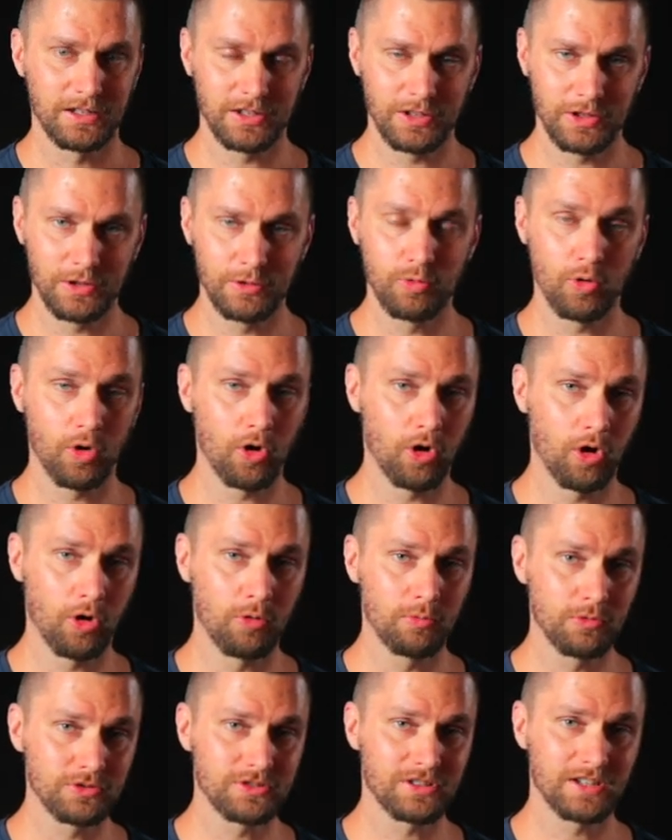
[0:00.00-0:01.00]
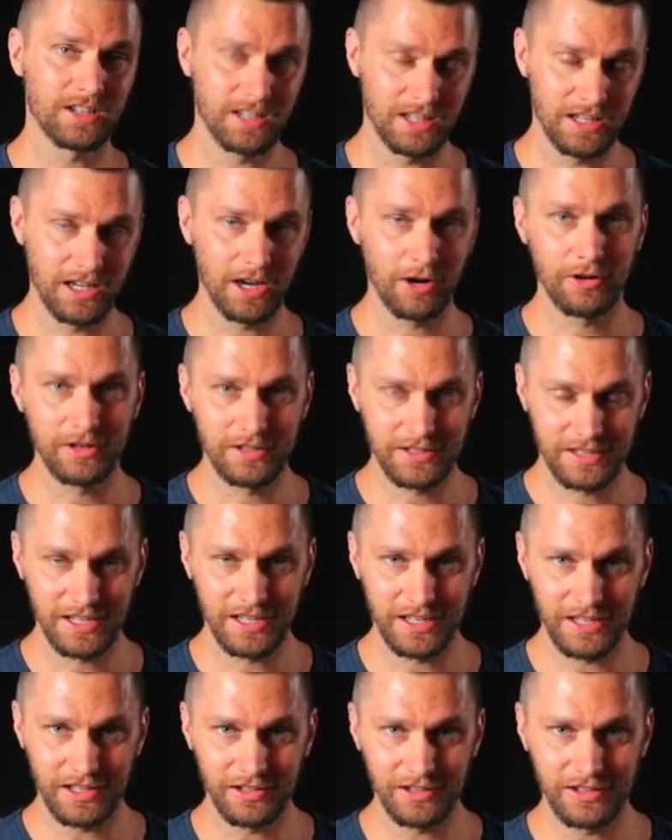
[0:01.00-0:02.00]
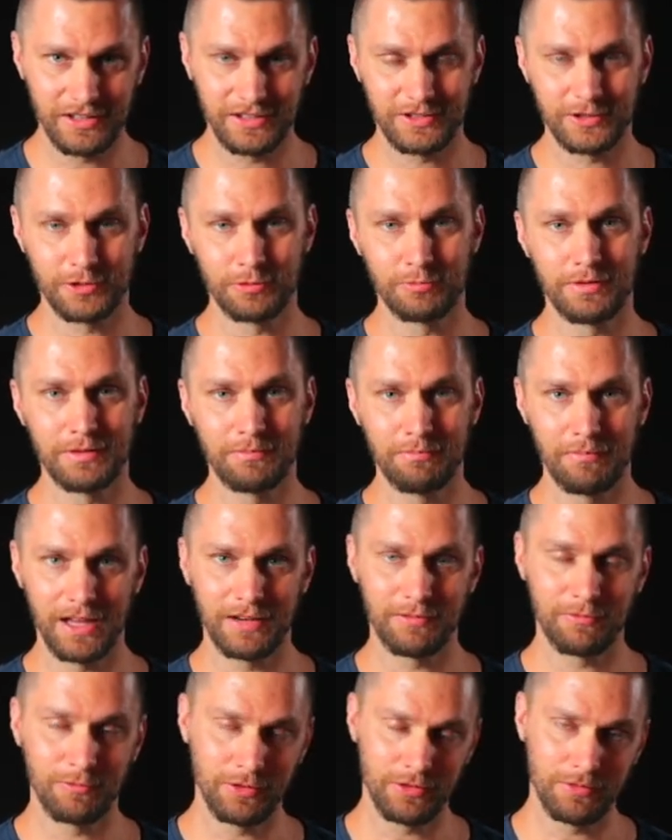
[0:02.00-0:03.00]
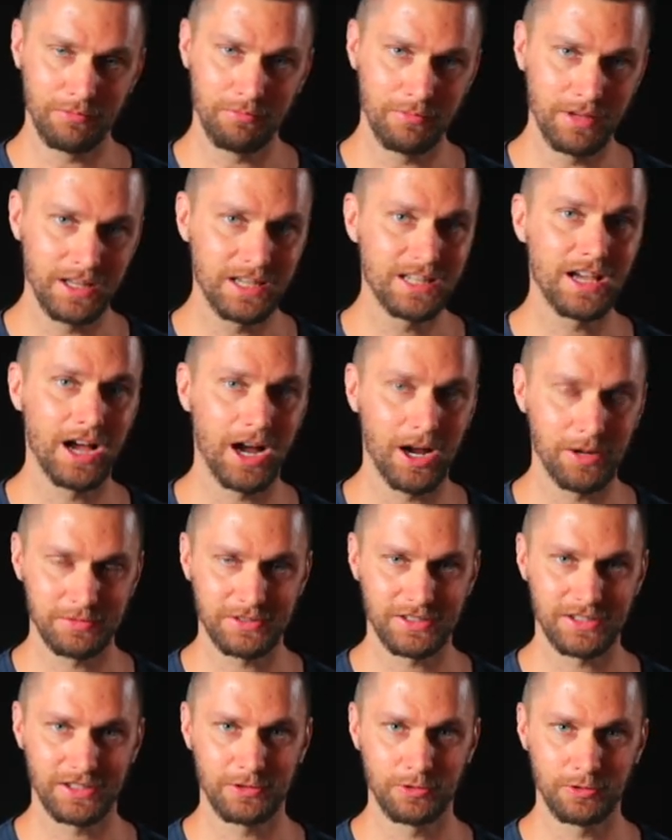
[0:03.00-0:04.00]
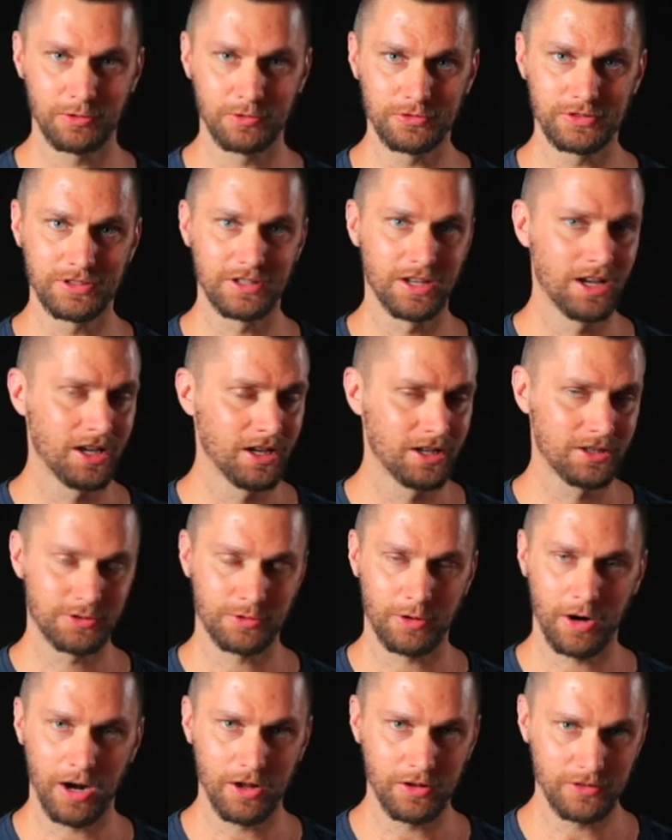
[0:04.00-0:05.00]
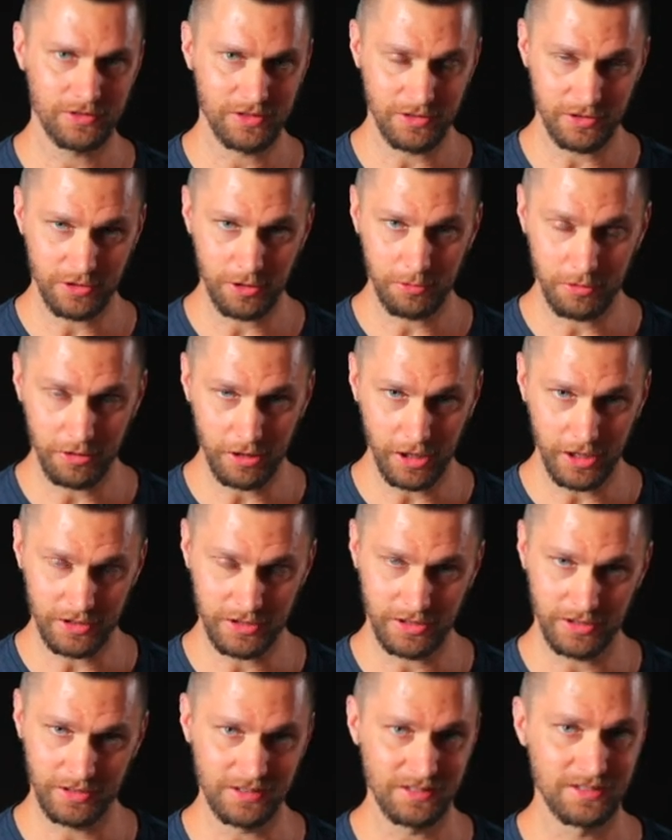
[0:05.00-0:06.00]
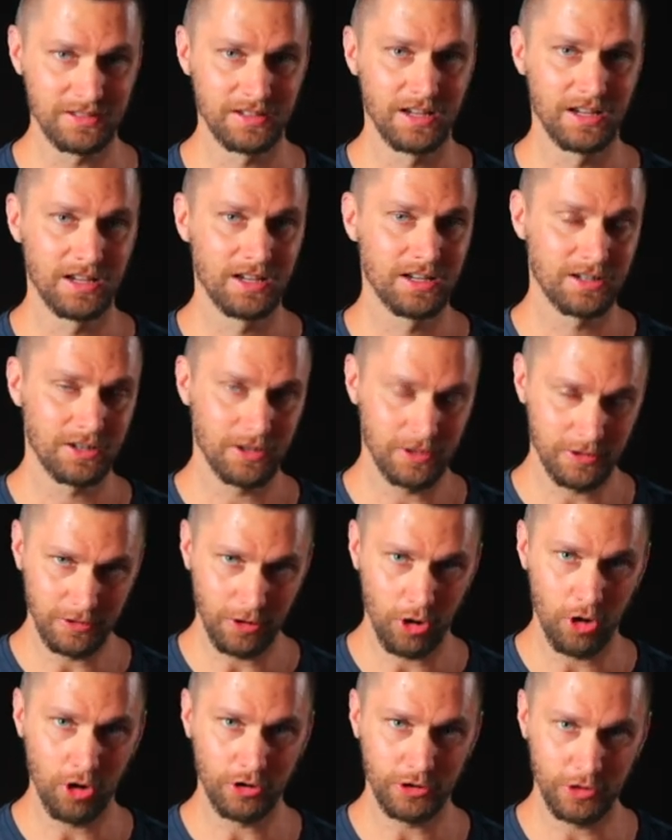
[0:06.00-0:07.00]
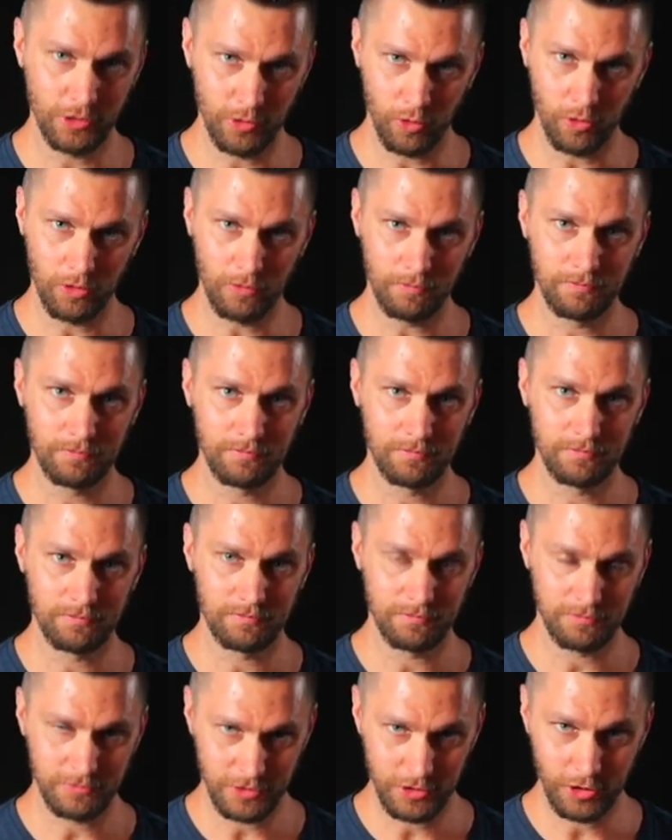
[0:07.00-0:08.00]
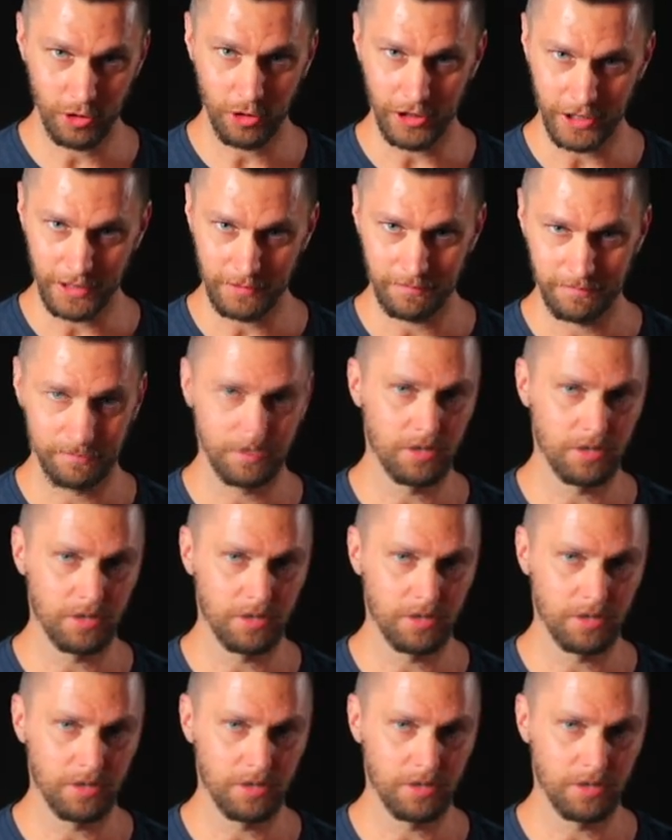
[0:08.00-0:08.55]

You are almost guaranteed to be met with many obstacles, trials, and tribulations along your journey.